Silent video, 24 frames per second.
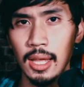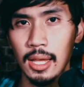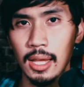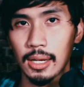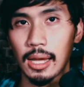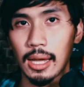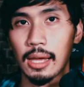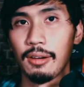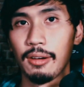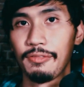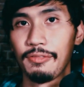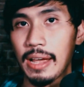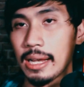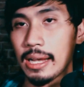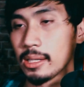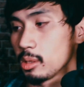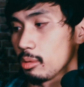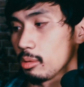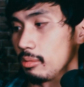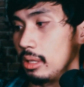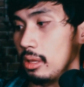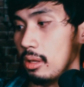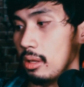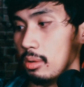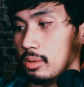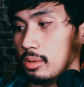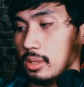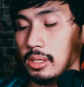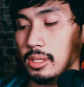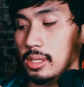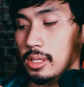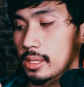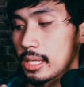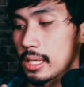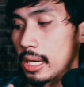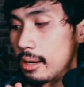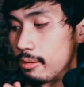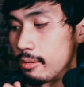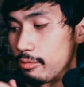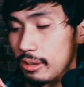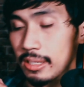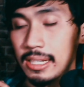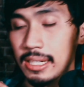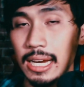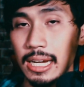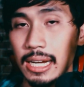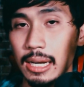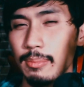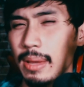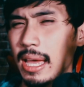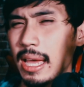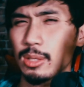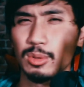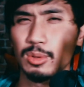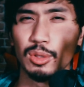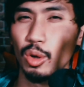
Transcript: kind of faster reloads and just kind of retaining mags.